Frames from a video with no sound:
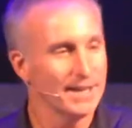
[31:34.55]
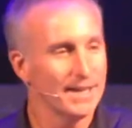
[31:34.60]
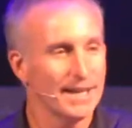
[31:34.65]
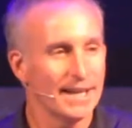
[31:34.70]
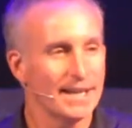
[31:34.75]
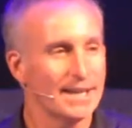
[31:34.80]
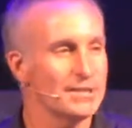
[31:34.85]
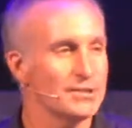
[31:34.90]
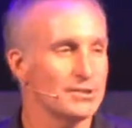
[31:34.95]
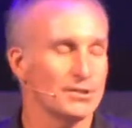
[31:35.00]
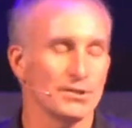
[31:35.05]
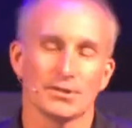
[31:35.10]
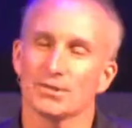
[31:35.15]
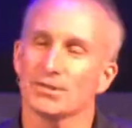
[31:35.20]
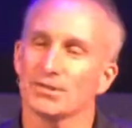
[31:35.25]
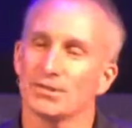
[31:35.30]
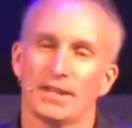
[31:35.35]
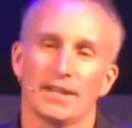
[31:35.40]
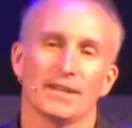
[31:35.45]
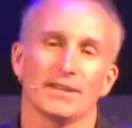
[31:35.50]
And he's just
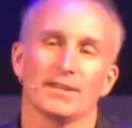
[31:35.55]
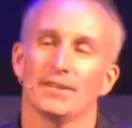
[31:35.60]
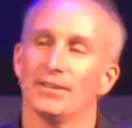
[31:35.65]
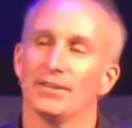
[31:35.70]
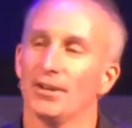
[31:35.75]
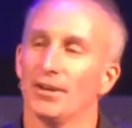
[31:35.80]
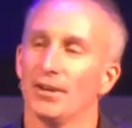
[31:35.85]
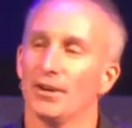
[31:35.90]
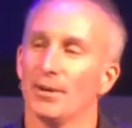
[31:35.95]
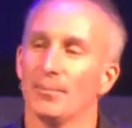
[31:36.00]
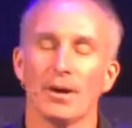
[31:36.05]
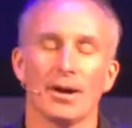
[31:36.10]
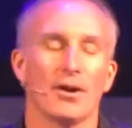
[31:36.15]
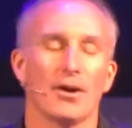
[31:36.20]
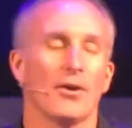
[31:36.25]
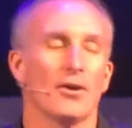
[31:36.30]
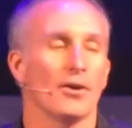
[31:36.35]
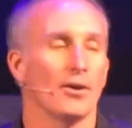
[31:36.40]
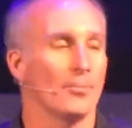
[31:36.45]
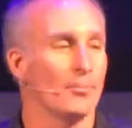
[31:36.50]
standing there, and my
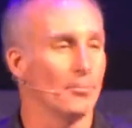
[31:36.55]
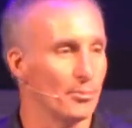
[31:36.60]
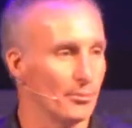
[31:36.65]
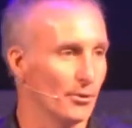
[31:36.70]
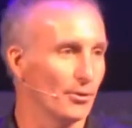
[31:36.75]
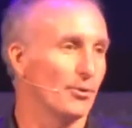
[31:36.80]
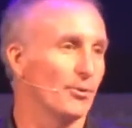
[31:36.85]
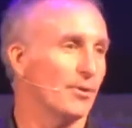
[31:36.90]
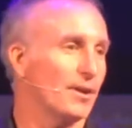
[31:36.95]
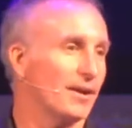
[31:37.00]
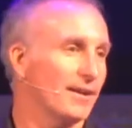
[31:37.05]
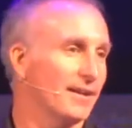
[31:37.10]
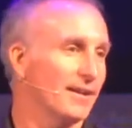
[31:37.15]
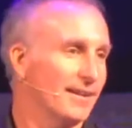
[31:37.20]
heart broke.